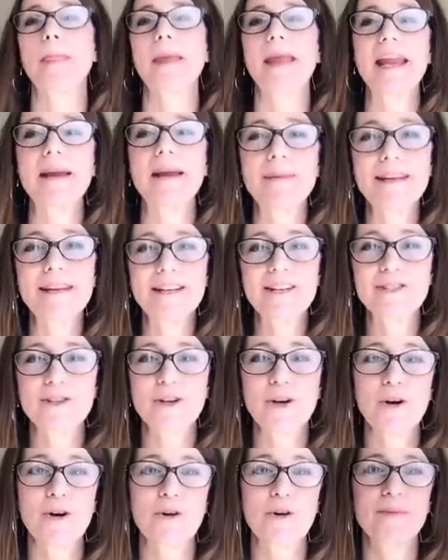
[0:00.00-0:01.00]
Amy
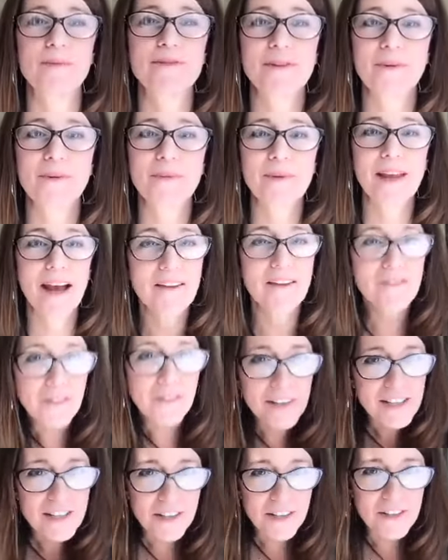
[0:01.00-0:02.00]
Joob. So we have
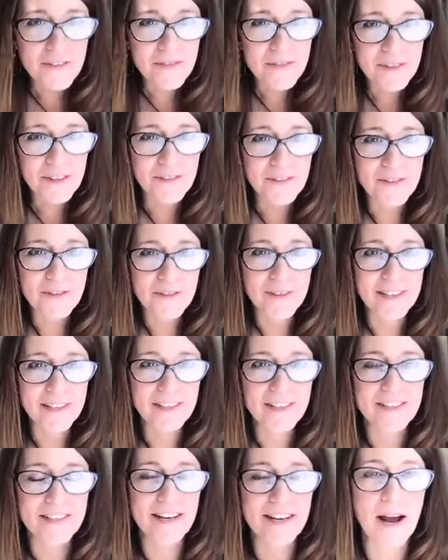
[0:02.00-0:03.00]
known each other for a few
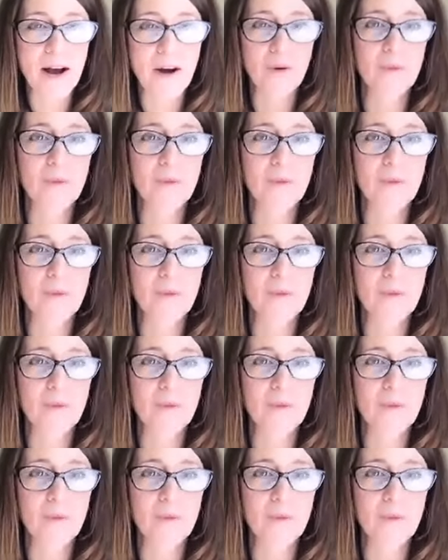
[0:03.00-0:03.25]
years now.